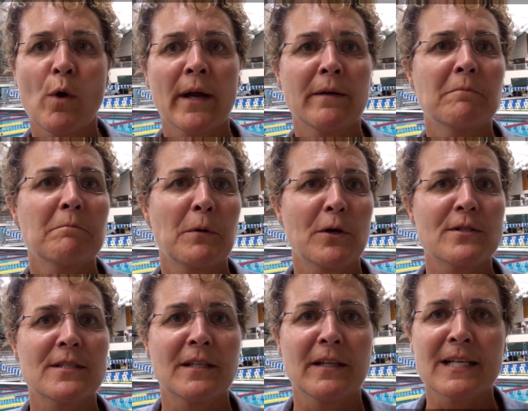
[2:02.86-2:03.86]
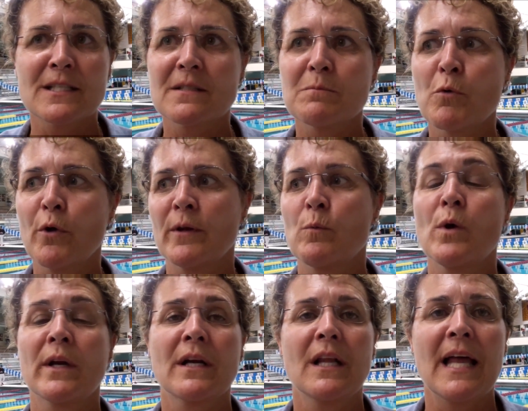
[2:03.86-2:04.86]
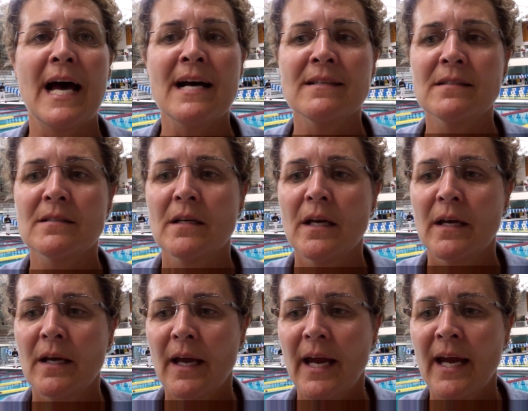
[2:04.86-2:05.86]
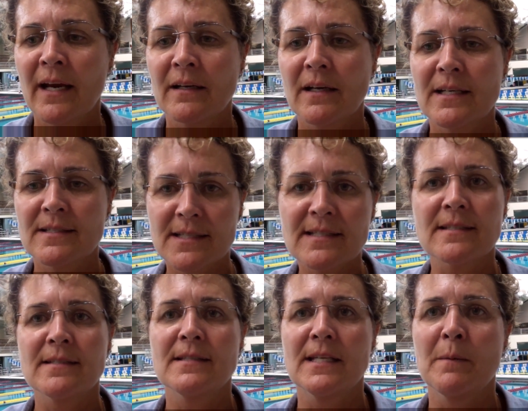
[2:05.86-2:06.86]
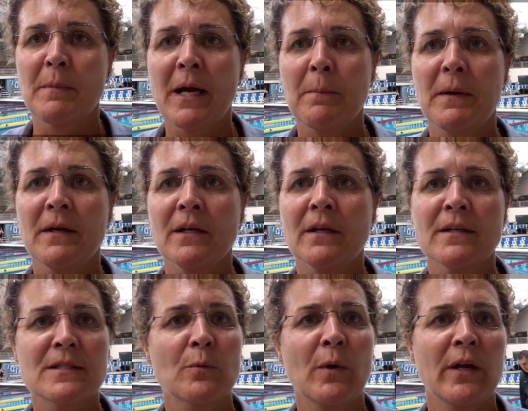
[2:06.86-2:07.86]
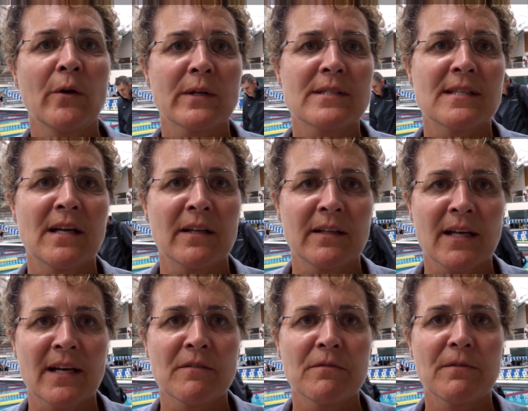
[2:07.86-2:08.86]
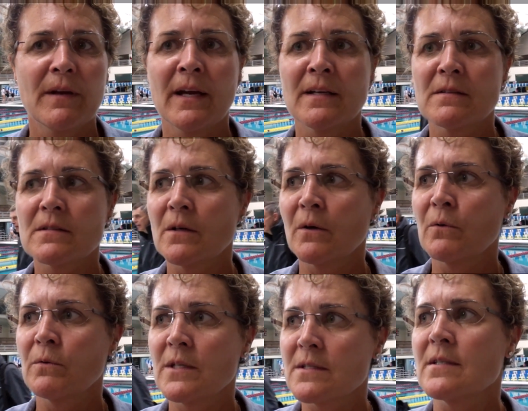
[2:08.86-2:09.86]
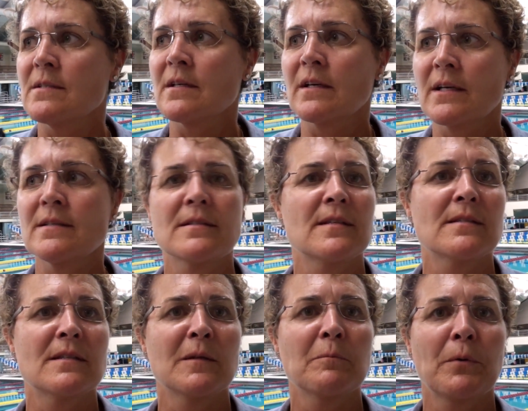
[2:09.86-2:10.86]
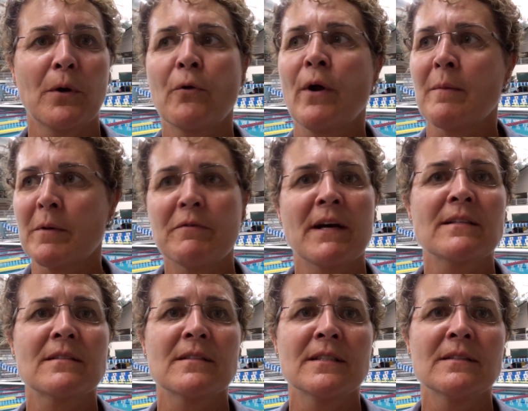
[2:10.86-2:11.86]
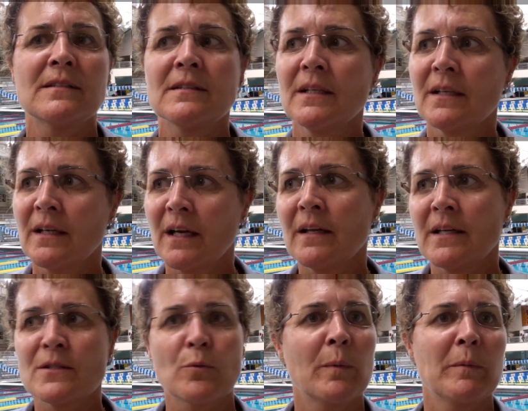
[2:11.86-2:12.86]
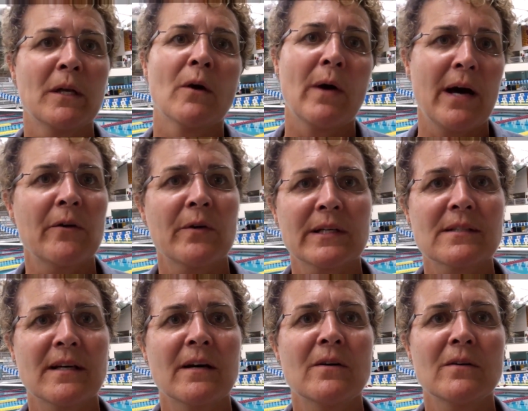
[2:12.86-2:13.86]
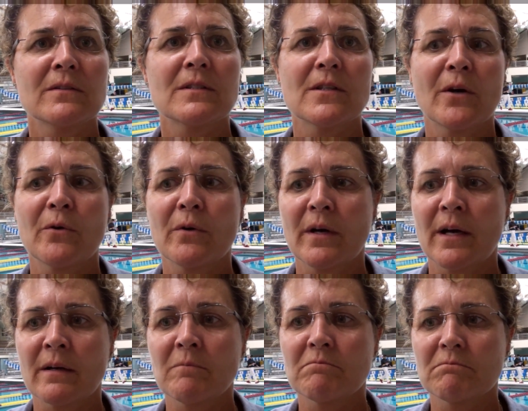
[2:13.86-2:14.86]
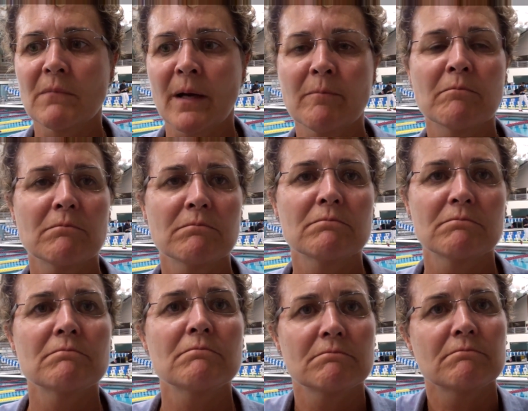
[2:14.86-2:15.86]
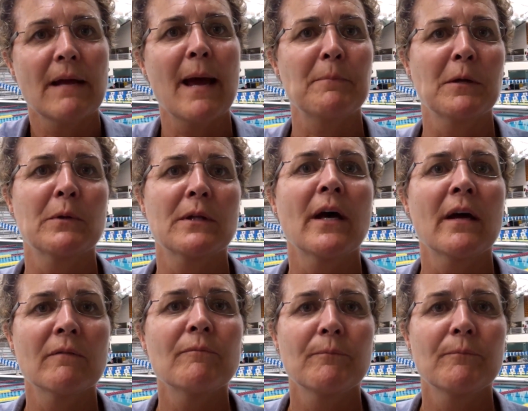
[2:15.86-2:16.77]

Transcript: one person. That's more than one class. And consistency, in my opinion, is the way you excel in life. And so this is a consistent program of excellence, and these women know how to excel. So I'm happy with that.